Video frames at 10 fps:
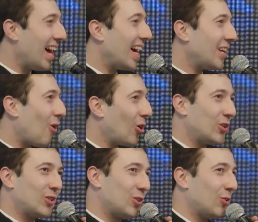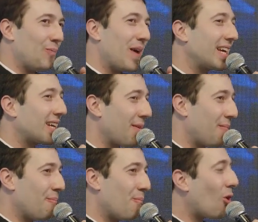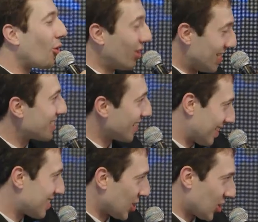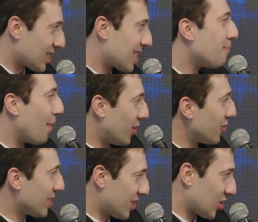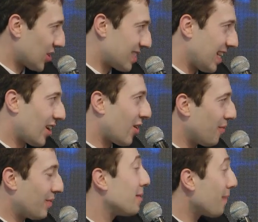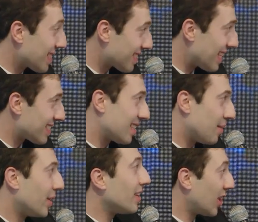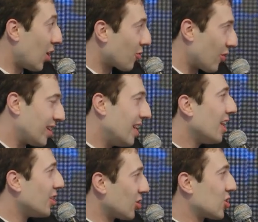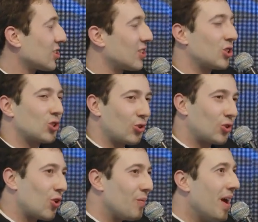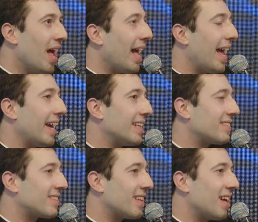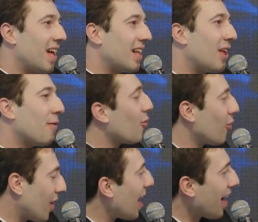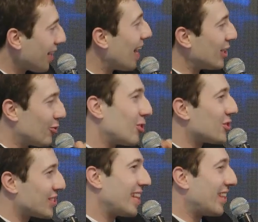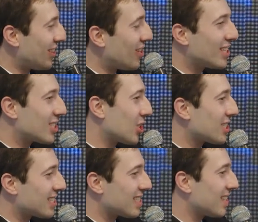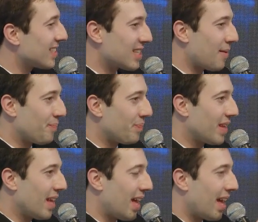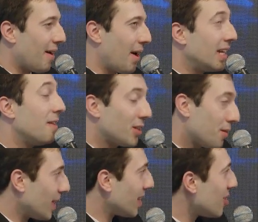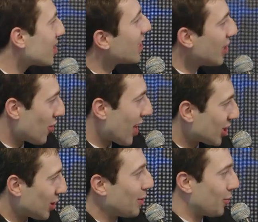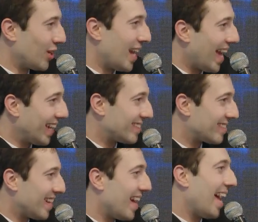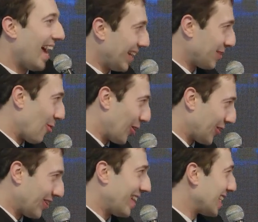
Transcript: in order to make more holistic decisions and better decisions that are that make sense in the middle and long run, not just in the short term. And therefore, I, I do understand that there is just some, inevitably, there is an interaction between land and water,